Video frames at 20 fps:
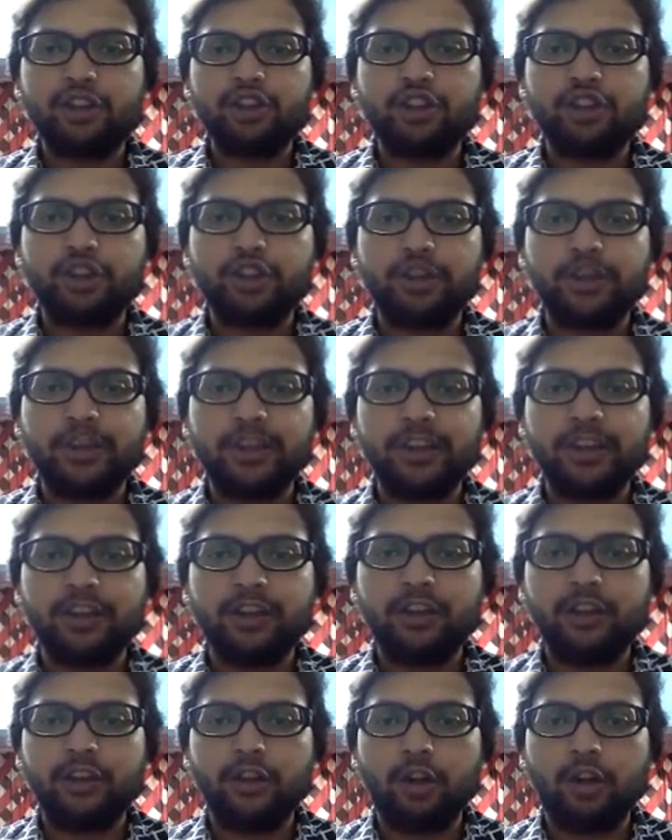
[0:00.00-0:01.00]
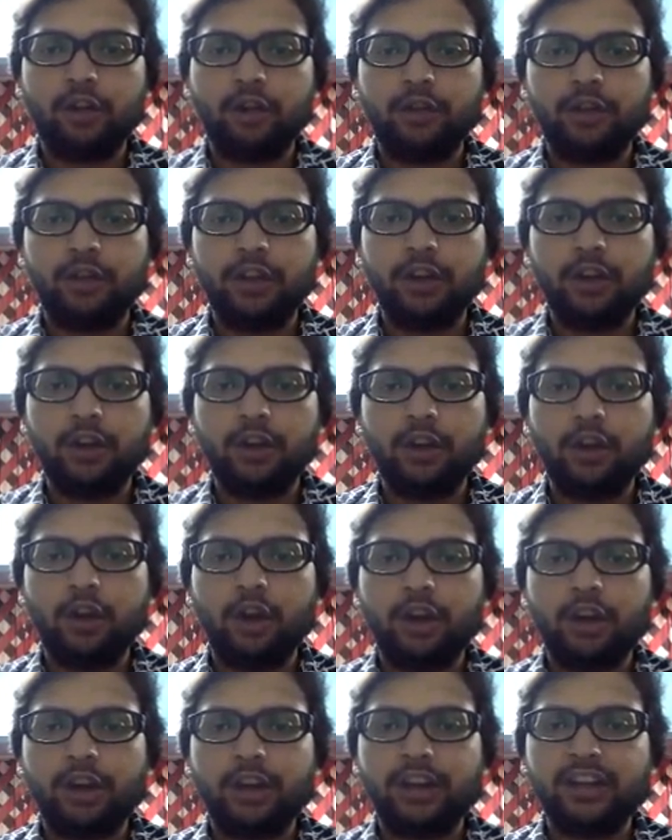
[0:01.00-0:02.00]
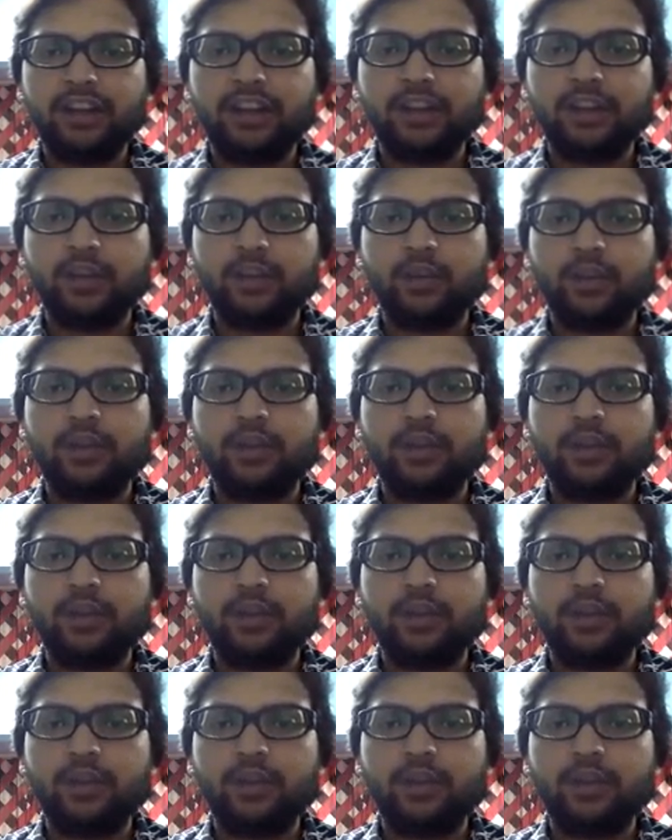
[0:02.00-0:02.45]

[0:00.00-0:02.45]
should be novel or new.